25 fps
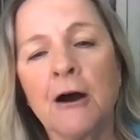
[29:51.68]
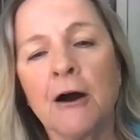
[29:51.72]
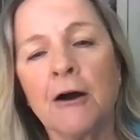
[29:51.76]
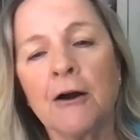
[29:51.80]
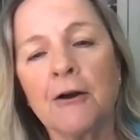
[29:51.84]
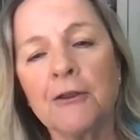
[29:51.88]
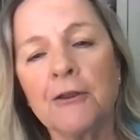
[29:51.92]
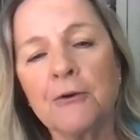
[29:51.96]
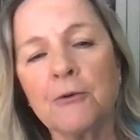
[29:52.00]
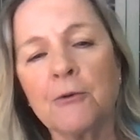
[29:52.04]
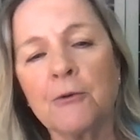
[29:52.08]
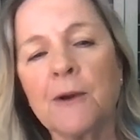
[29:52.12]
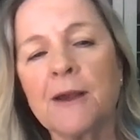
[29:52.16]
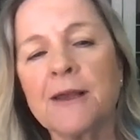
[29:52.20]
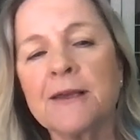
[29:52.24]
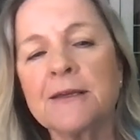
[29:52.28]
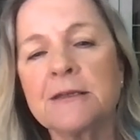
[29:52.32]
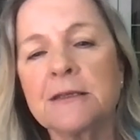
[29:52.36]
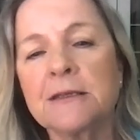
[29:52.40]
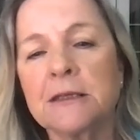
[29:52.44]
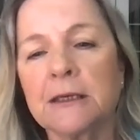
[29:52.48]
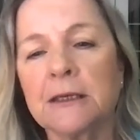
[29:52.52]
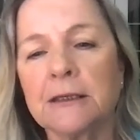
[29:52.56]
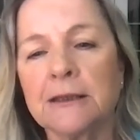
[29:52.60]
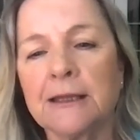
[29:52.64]
are there
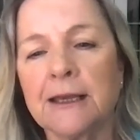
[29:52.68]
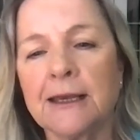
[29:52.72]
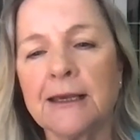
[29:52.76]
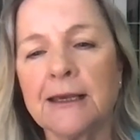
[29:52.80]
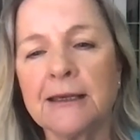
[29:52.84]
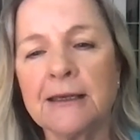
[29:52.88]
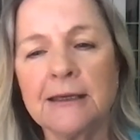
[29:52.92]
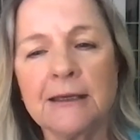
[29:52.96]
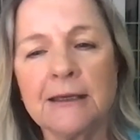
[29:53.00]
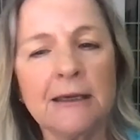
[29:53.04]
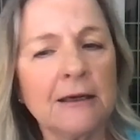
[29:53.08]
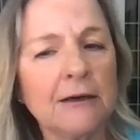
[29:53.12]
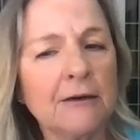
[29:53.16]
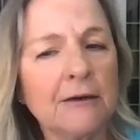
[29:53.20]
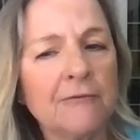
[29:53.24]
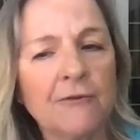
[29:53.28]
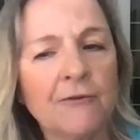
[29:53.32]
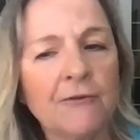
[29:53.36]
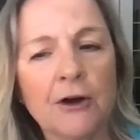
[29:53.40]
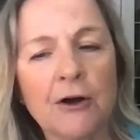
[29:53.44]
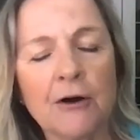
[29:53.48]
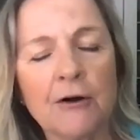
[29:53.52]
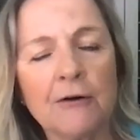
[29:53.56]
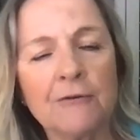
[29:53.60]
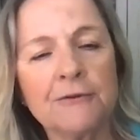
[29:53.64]
ways that they can get
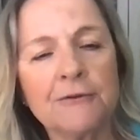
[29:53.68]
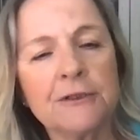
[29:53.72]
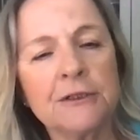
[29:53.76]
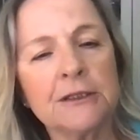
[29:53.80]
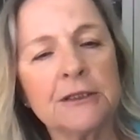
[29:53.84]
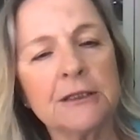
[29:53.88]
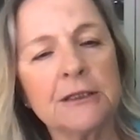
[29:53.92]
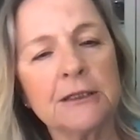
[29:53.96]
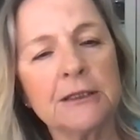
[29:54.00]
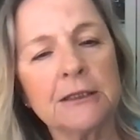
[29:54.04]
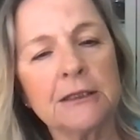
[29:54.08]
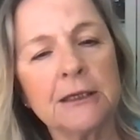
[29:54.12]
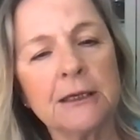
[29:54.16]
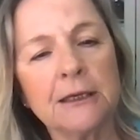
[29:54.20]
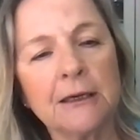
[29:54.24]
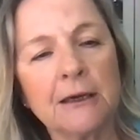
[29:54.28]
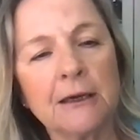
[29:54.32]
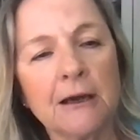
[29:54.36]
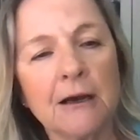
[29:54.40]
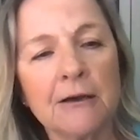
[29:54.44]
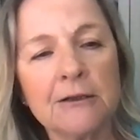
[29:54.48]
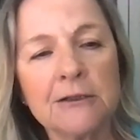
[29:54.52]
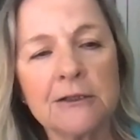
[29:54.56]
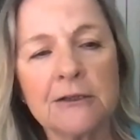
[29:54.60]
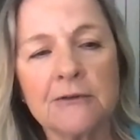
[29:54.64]
involved in in
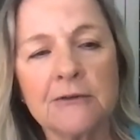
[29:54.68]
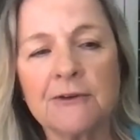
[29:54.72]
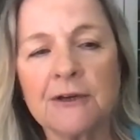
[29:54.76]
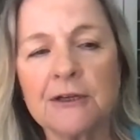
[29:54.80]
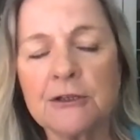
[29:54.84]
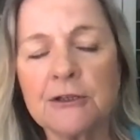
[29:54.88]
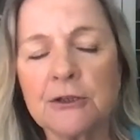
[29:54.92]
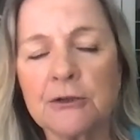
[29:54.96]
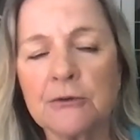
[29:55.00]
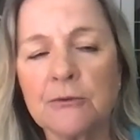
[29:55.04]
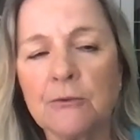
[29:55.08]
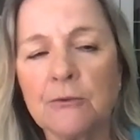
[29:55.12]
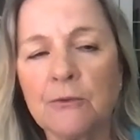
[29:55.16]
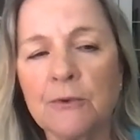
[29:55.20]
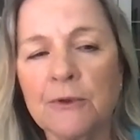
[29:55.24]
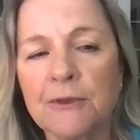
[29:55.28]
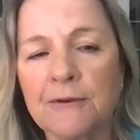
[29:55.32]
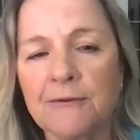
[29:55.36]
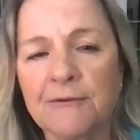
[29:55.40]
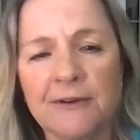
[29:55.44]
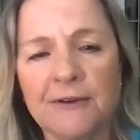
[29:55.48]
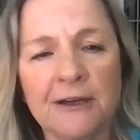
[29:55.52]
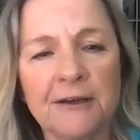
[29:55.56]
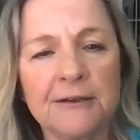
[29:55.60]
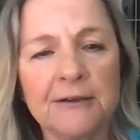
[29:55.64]
conservation with the
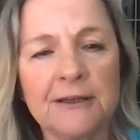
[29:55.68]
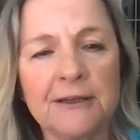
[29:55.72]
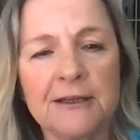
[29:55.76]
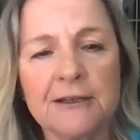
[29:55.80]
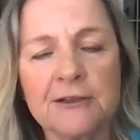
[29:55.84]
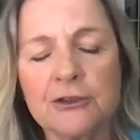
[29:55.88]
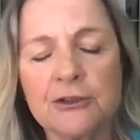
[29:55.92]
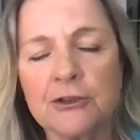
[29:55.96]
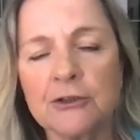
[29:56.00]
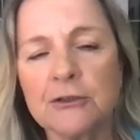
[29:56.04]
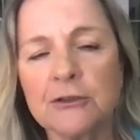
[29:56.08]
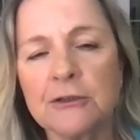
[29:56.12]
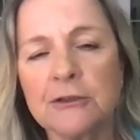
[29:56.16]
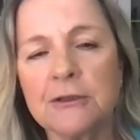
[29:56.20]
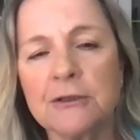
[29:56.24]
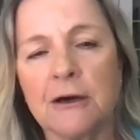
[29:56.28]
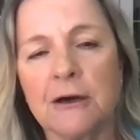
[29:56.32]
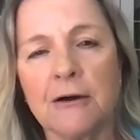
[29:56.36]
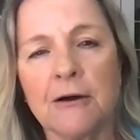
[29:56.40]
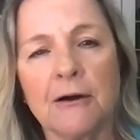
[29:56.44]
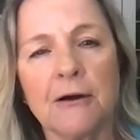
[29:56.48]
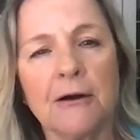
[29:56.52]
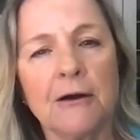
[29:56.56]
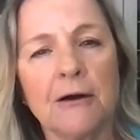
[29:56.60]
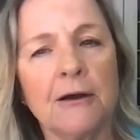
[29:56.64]
foundation or
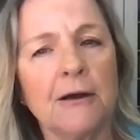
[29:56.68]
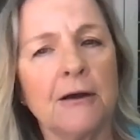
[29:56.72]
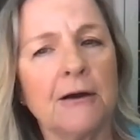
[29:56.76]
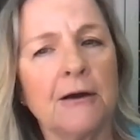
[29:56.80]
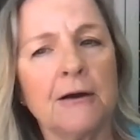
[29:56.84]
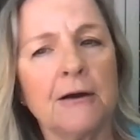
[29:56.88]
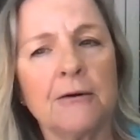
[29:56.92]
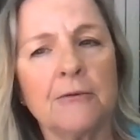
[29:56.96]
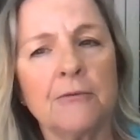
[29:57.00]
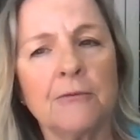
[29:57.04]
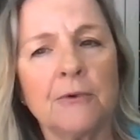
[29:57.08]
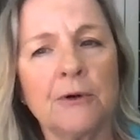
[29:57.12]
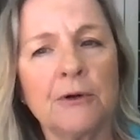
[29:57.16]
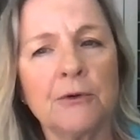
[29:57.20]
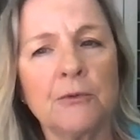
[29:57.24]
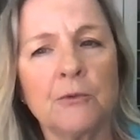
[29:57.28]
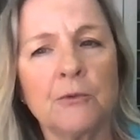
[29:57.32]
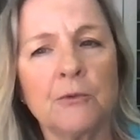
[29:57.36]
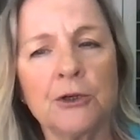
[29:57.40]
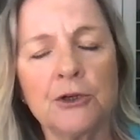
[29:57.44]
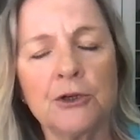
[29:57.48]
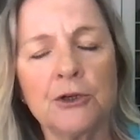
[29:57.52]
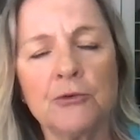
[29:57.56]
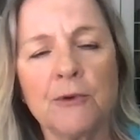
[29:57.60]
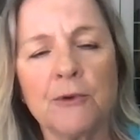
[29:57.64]
uh, uh, oh, what yeah.
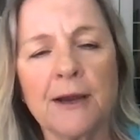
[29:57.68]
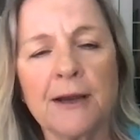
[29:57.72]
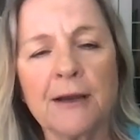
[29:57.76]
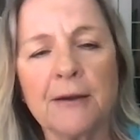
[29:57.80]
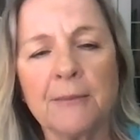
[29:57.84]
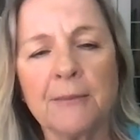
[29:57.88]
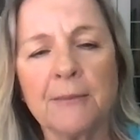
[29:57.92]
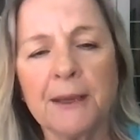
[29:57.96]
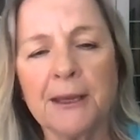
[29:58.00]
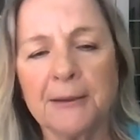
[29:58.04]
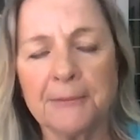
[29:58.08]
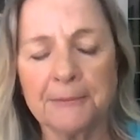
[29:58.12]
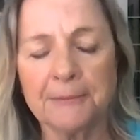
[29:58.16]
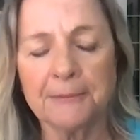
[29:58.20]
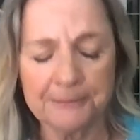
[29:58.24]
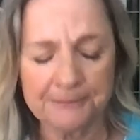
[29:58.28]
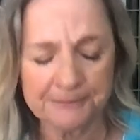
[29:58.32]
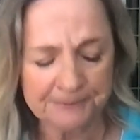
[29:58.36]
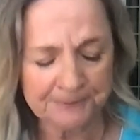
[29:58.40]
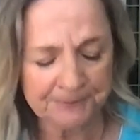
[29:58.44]
would you recommend